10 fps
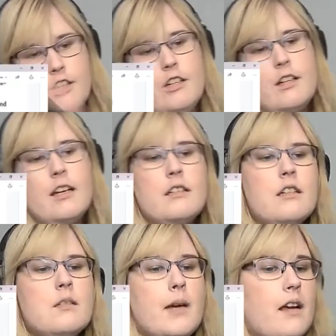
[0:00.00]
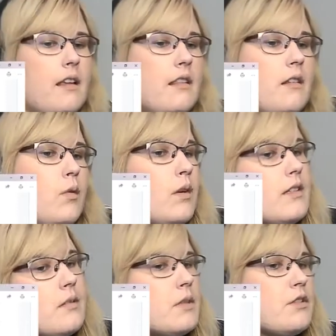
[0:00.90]
and he talks about at the request
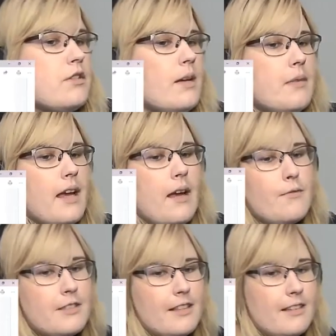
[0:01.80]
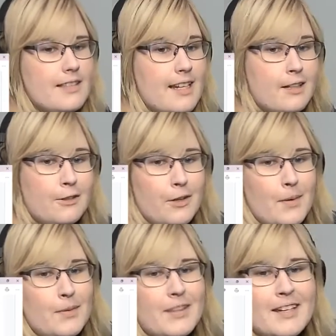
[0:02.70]
of Mr. Depp, I have facilitated an agreement
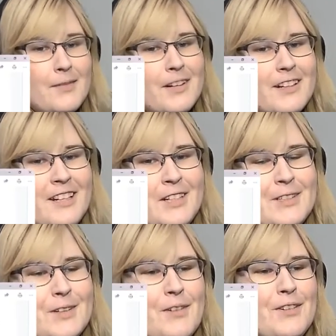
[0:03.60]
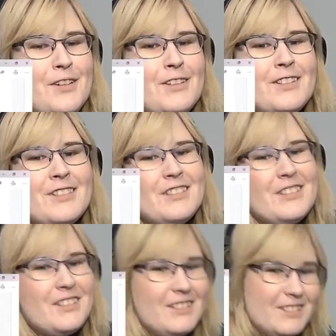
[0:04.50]
with the network to
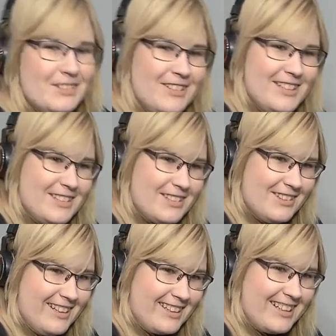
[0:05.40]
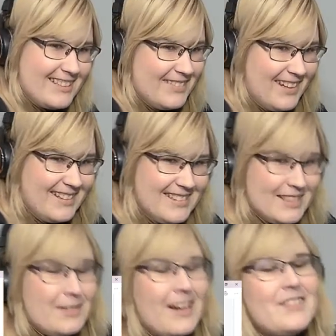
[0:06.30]
restore and customize his
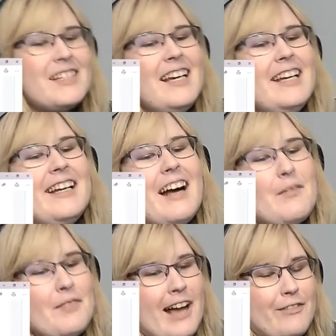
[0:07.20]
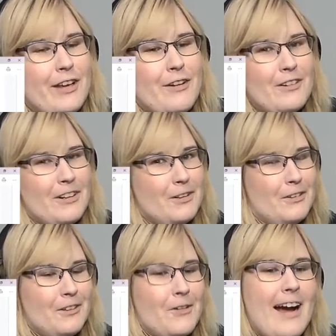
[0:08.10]
wife's, I'm laughing, hold on, you'll
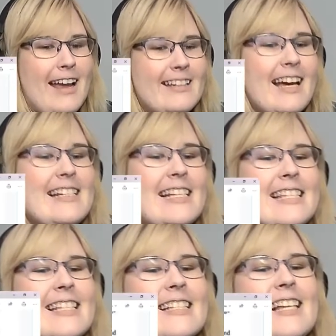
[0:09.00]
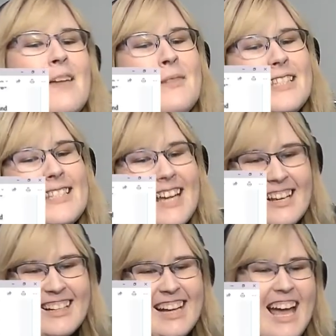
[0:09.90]
know why, 1968 Mustang.
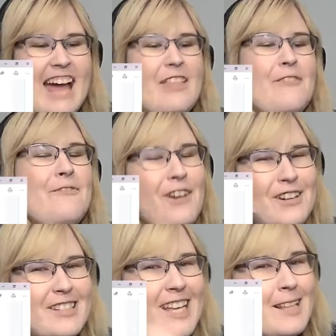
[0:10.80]
And the first thing that